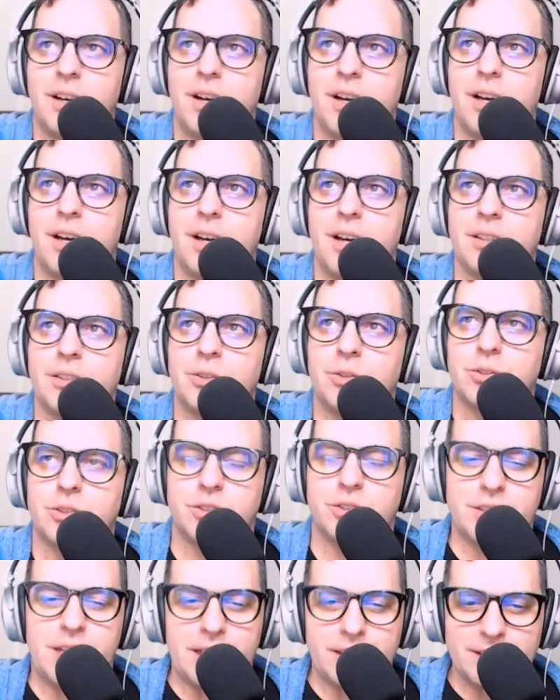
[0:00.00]
uh, to
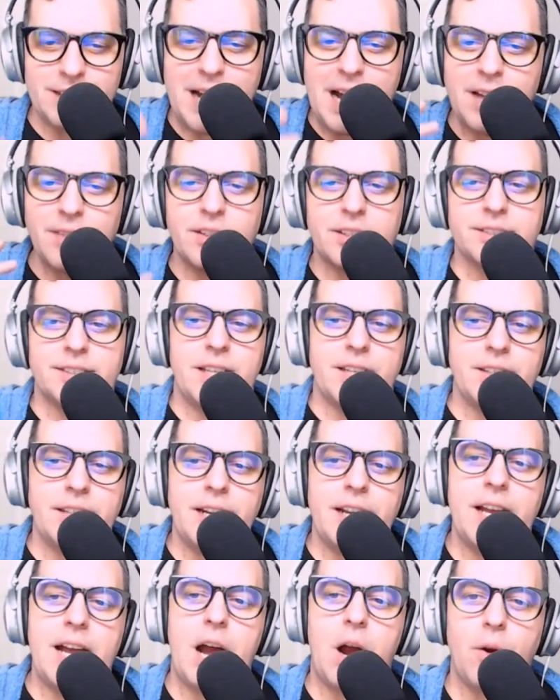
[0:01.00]
start
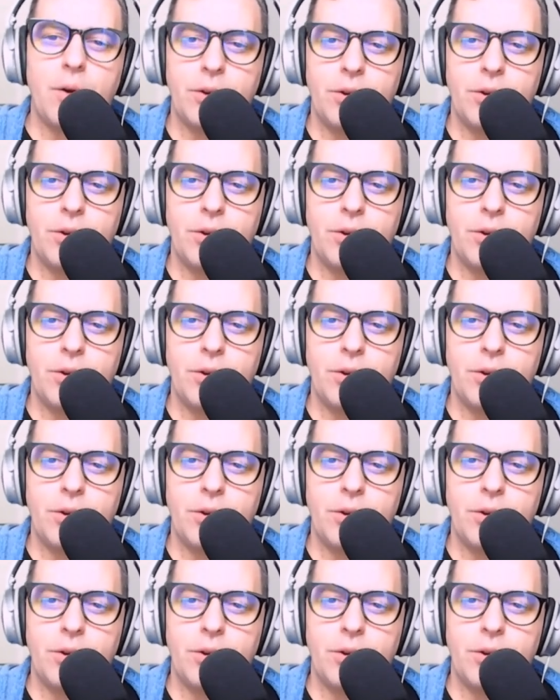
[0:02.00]
understanding how